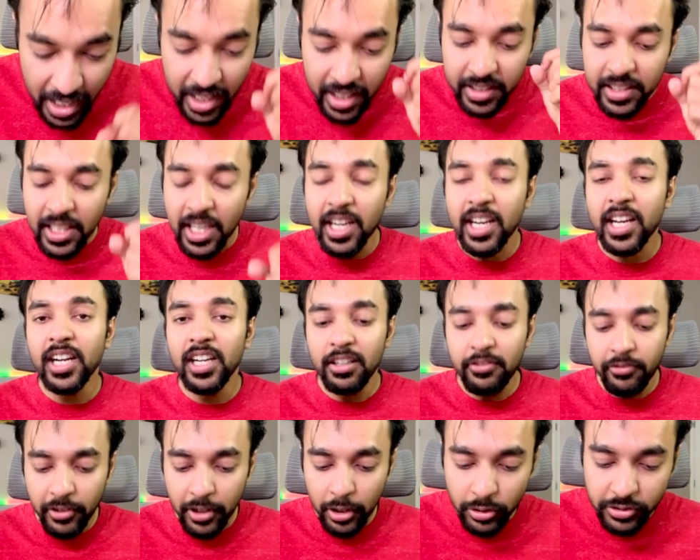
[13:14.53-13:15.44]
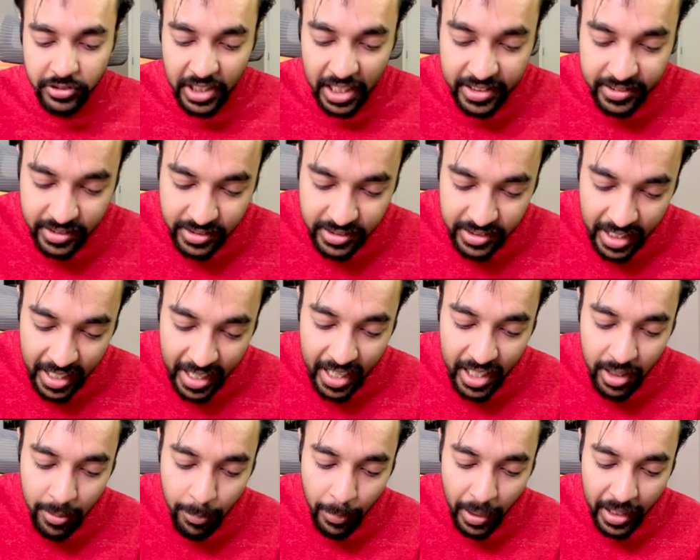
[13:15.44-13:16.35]
The current window size is
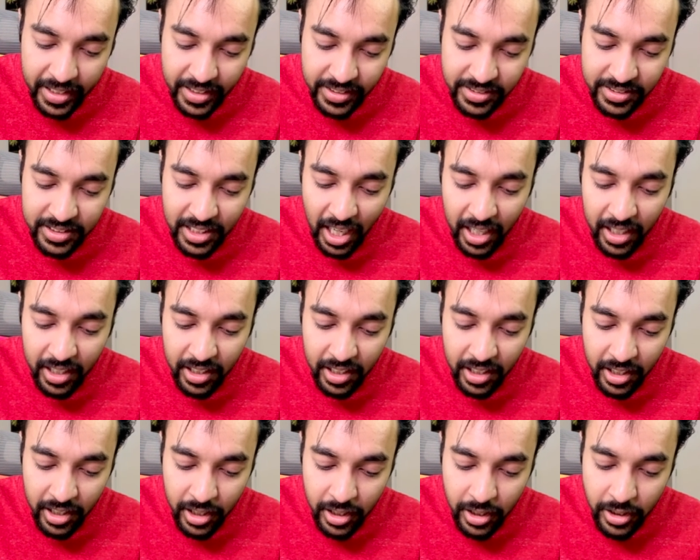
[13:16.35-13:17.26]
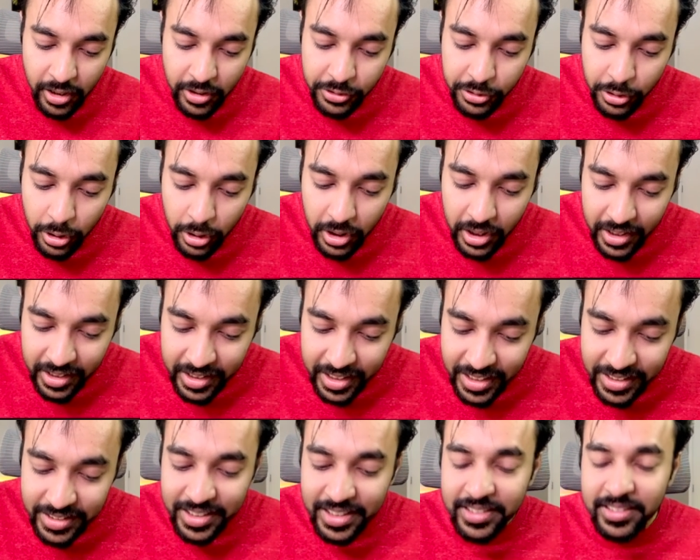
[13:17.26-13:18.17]
end minus start. So
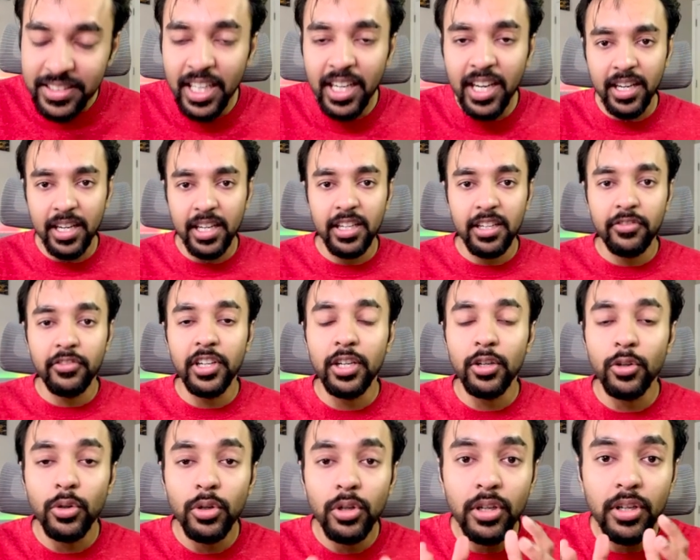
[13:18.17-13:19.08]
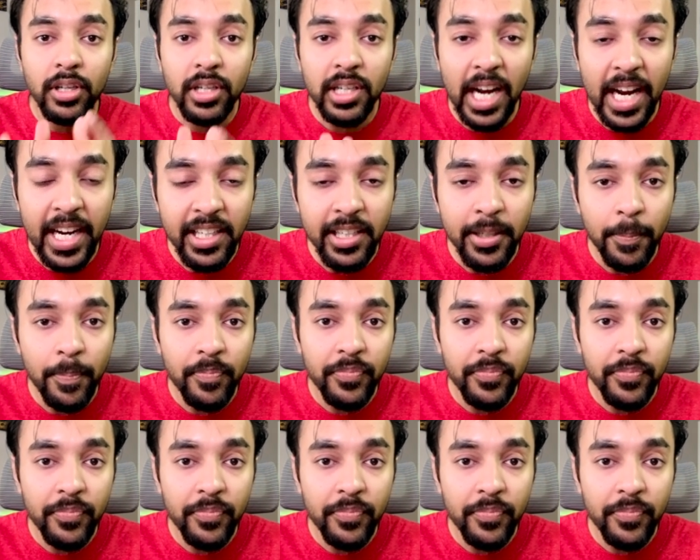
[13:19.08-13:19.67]
this is the current window, right?